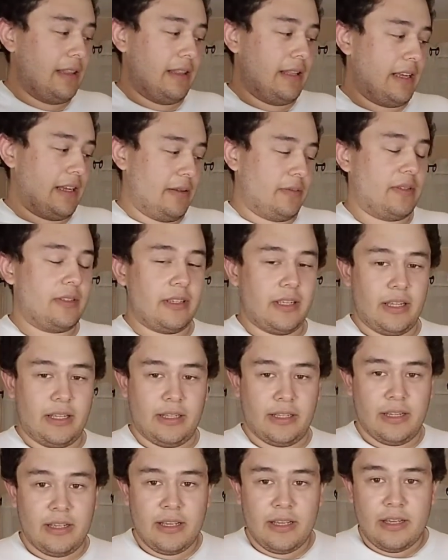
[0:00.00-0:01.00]
Like I'm
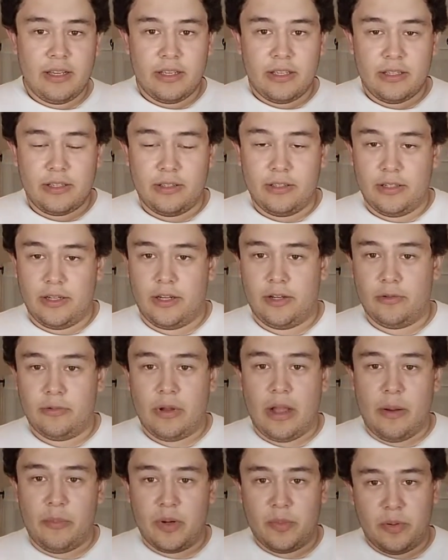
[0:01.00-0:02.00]
saying, you know,
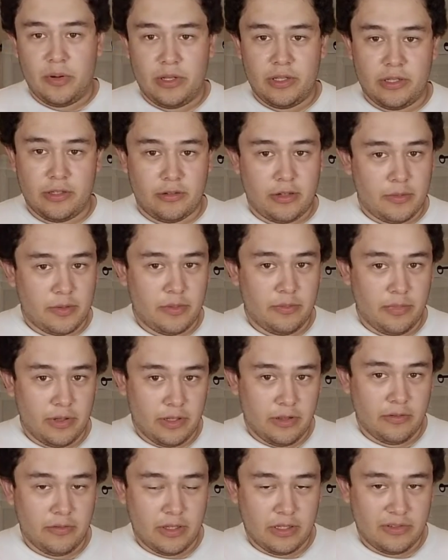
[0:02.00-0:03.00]
I'm gonna put in the description
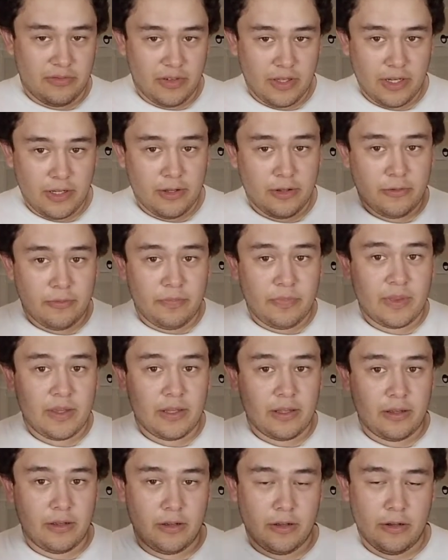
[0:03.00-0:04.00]
below this video.
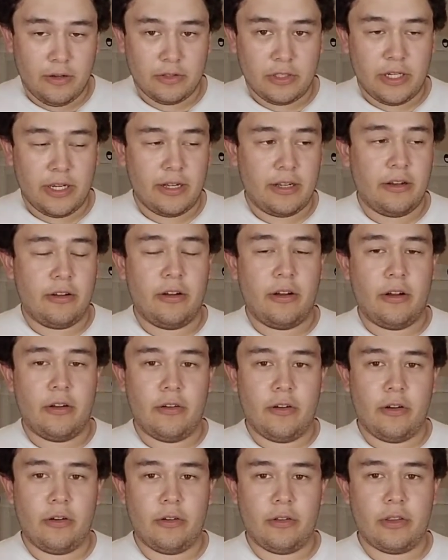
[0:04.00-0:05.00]
Go check out
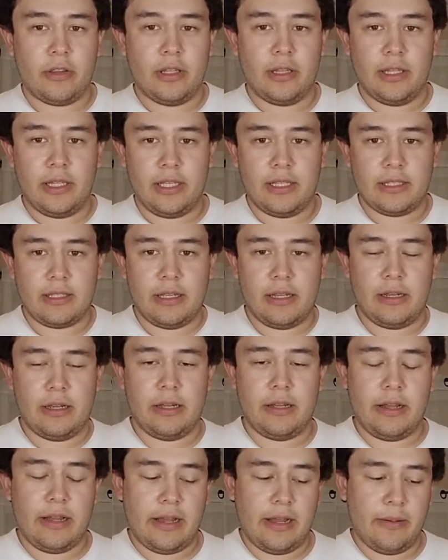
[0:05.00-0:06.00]
all the links
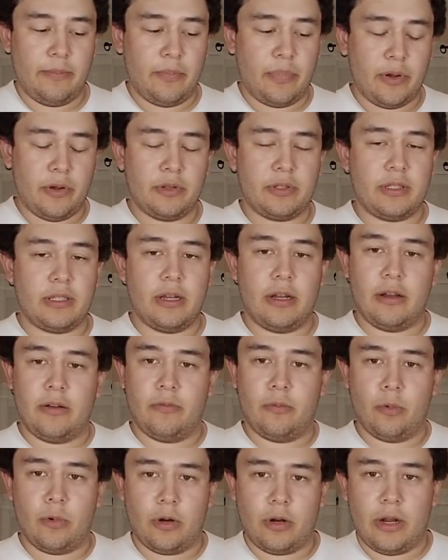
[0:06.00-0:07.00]
that I post of
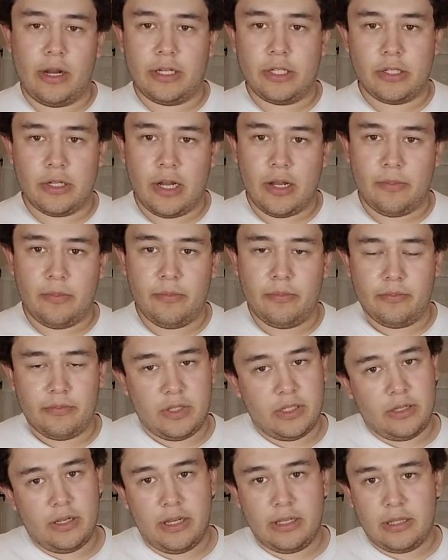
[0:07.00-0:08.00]
where I shop
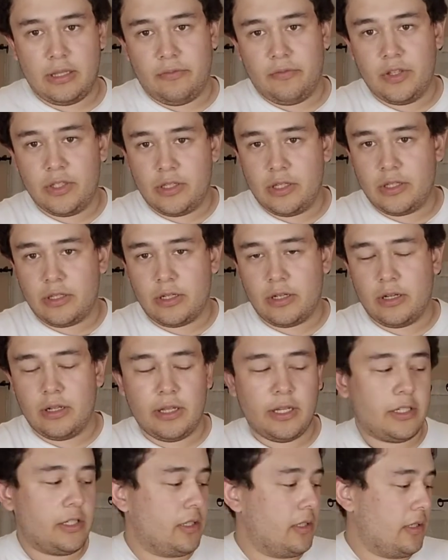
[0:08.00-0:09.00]
to get the vintage
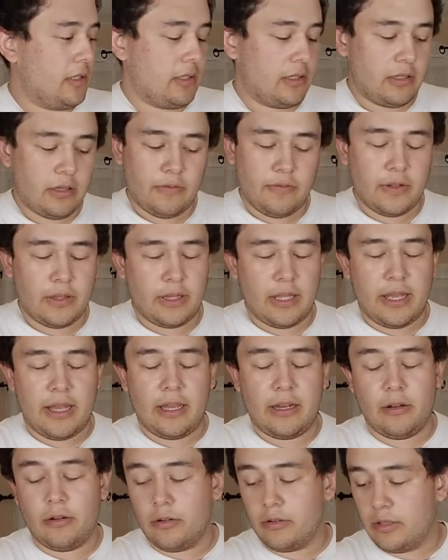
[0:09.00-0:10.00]
collection and stuff like
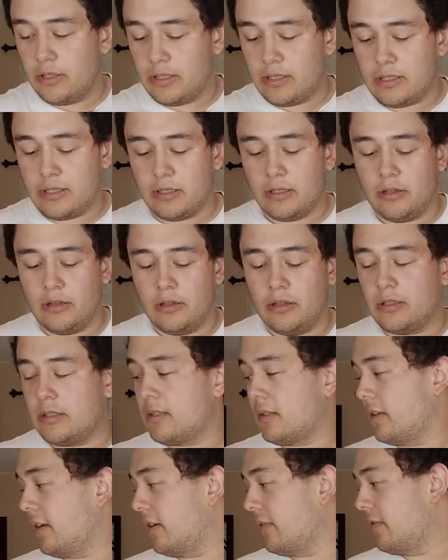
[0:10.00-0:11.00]
that, and all this good
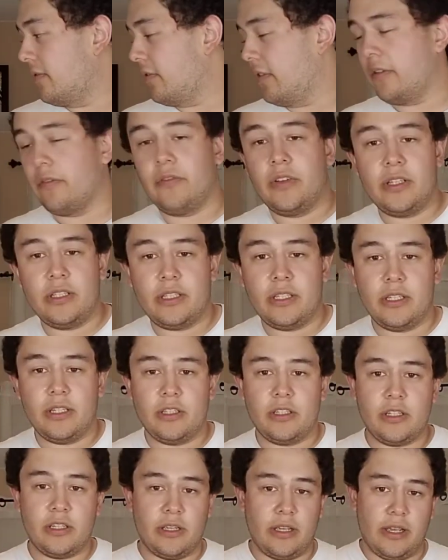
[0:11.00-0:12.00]
stuff of vintage.